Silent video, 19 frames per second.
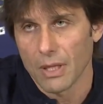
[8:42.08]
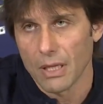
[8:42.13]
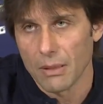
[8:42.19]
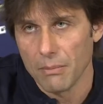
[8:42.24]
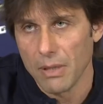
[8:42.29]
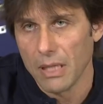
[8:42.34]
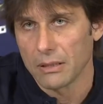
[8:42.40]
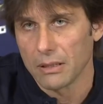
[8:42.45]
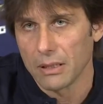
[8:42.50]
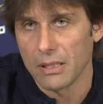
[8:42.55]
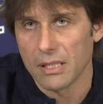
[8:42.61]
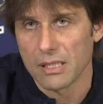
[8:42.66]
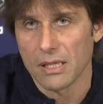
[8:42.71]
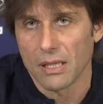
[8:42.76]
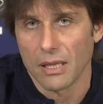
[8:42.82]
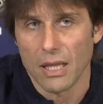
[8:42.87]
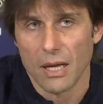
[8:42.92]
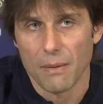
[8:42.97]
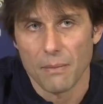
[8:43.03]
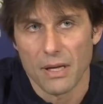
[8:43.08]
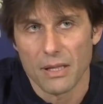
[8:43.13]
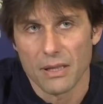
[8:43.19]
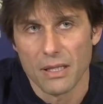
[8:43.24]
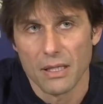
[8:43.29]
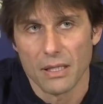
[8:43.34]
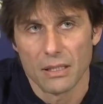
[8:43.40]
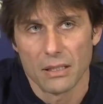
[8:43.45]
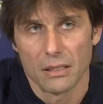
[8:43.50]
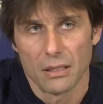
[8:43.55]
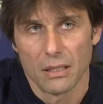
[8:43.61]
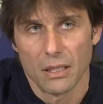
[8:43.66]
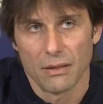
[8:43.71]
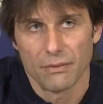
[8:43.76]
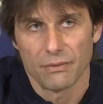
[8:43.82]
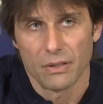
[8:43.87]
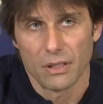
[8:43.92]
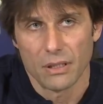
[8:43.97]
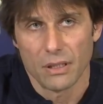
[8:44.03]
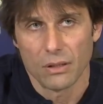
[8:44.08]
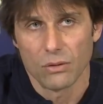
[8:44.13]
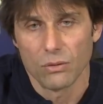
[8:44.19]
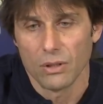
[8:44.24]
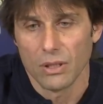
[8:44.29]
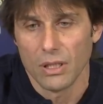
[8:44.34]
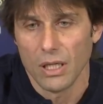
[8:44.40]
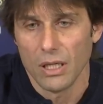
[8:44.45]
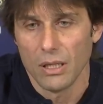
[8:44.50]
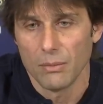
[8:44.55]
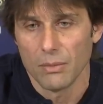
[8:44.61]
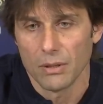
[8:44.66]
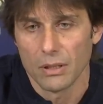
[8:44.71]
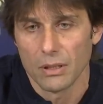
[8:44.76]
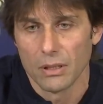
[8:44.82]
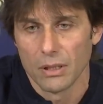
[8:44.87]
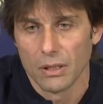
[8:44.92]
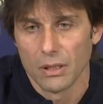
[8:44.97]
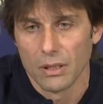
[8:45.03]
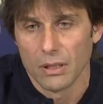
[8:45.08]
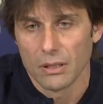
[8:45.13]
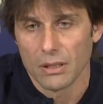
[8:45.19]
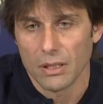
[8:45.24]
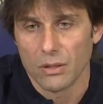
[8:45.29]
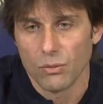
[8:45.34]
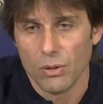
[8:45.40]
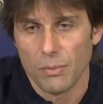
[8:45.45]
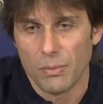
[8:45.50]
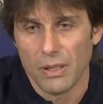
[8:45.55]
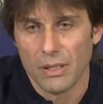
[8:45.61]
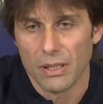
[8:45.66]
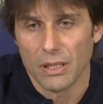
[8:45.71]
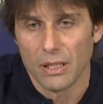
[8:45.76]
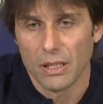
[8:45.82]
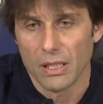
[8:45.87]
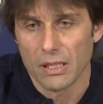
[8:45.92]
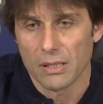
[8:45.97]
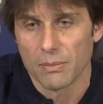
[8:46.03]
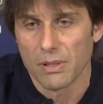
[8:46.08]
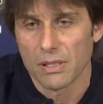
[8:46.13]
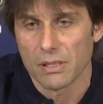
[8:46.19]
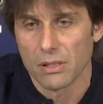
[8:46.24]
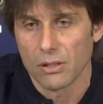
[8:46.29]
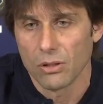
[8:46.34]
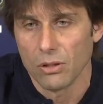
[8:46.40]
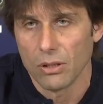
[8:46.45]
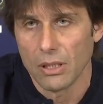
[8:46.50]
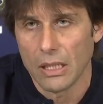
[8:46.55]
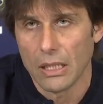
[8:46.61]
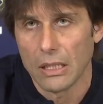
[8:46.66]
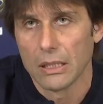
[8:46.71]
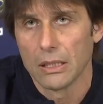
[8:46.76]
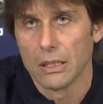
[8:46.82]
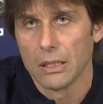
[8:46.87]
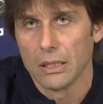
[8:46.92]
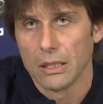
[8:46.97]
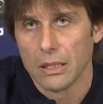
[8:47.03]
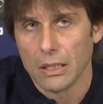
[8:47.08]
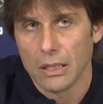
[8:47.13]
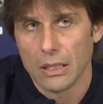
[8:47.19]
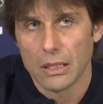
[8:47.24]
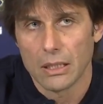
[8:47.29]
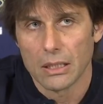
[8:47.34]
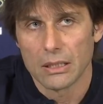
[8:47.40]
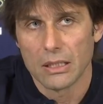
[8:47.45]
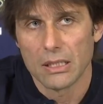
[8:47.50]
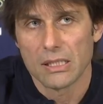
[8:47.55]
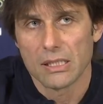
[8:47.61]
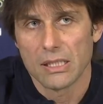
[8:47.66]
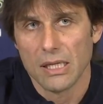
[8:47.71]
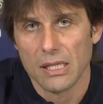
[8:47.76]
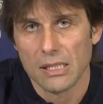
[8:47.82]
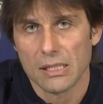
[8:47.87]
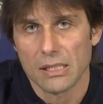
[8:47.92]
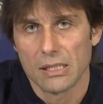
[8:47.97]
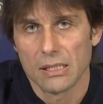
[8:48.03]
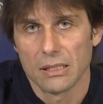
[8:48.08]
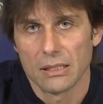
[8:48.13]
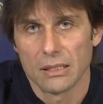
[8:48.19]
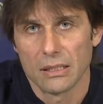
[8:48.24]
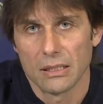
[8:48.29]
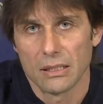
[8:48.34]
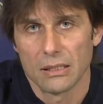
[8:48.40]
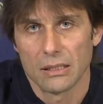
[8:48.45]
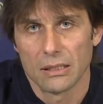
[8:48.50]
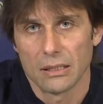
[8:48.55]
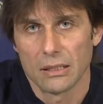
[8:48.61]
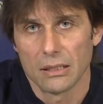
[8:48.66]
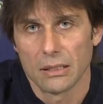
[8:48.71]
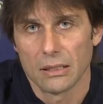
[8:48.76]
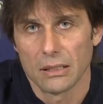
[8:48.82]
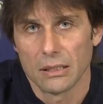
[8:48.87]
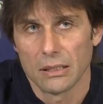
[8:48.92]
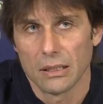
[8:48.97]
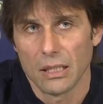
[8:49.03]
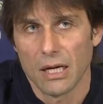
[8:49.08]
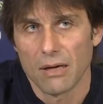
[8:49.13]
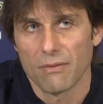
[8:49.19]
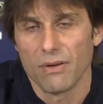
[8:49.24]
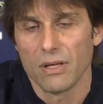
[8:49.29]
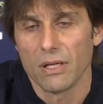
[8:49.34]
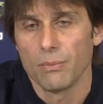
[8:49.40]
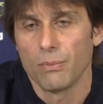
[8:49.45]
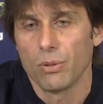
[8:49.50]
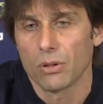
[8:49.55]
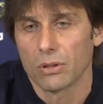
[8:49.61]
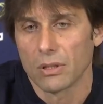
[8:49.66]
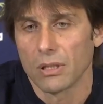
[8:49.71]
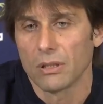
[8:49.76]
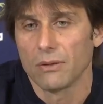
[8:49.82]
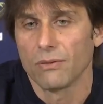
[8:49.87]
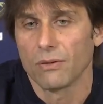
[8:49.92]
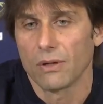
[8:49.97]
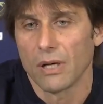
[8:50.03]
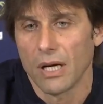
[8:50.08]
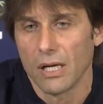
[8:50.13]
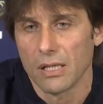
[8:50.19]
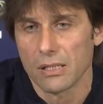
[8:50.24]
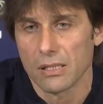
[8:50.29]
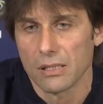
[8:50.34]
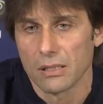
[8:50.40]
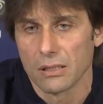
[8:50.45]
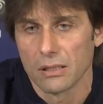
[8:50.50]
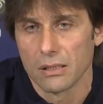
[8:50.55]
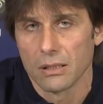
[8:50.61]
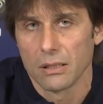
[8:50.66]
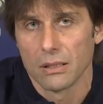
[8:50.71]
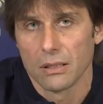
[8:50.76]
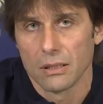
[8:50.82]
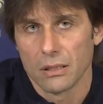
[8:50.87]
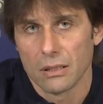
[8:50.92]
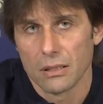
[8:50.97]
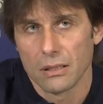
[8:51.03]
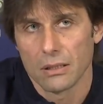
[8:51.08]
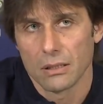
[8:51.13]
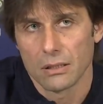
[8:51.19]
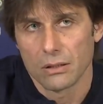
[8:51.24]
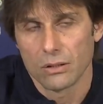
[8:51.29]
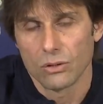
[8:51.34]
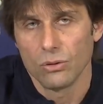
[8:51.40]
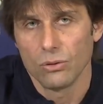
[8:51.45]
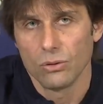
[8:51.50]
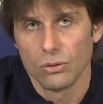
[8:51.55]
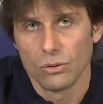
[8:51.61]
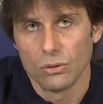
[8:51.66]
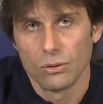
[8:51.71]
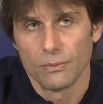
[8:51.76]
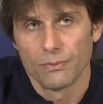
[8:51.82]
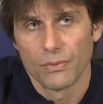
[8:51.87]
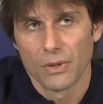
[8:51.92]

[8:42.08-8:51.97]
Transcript: But at the same time, I think after a good game that we played against Barcelona, these tests are very important for us to